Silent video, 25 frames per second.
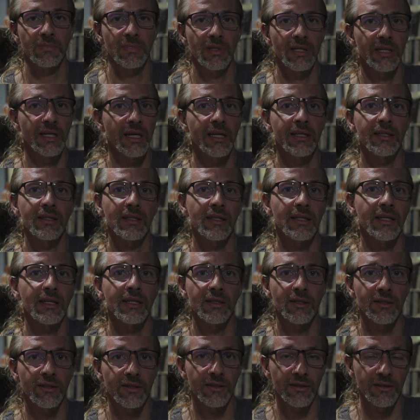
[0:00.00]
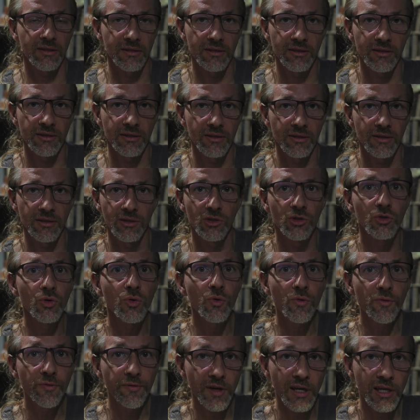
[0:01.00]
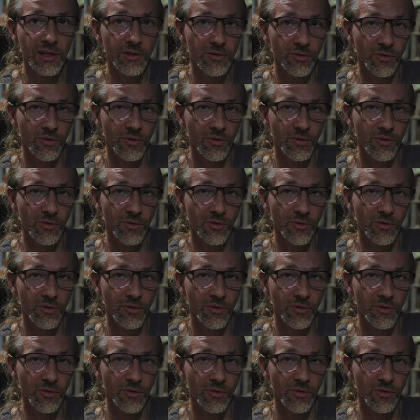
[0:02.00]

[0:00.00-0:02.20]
get like uh, two feet